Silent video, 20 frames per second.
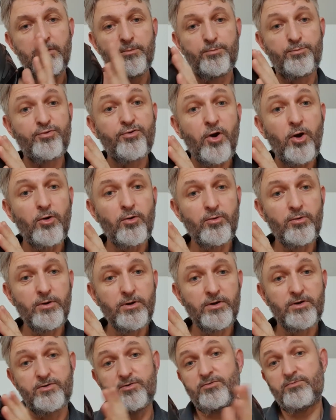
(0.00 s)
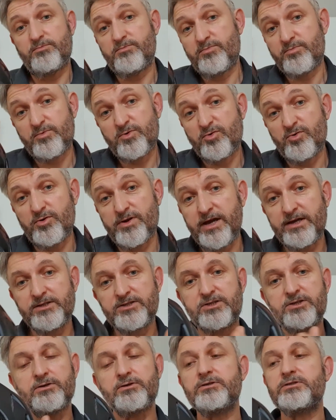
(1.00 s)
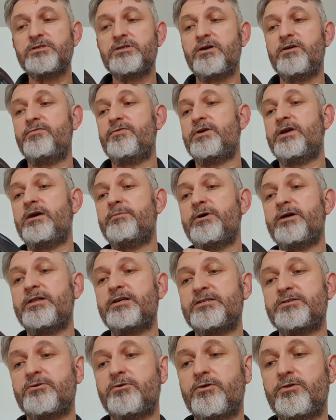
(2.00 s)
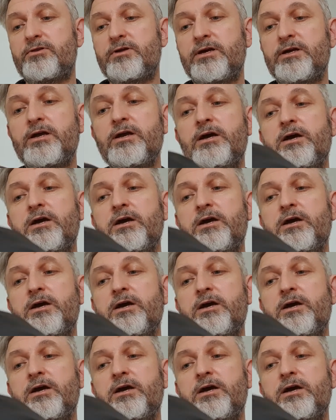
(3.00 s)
pro credentials, if you care about that sort of thing.